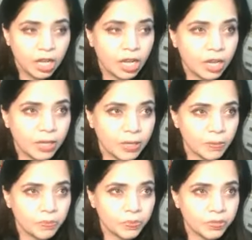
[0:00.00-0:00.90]

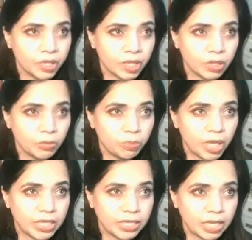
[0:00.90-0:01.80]

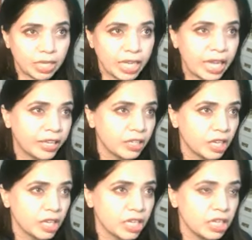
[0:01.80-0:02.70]
But again,
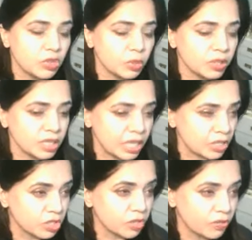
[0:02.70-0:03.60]
each one of those
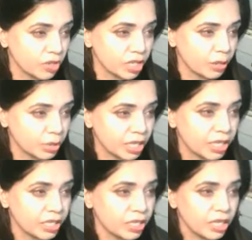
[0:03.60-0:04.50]
cases are very
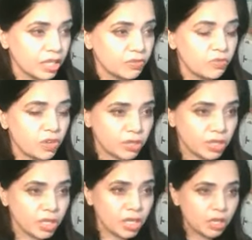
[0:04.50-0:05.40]
complicated and
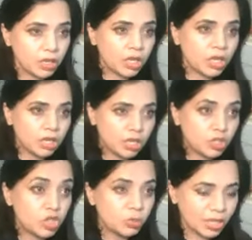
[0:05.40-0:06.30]
very
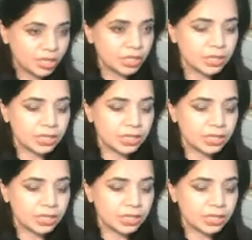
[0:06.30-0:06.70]
nuanced.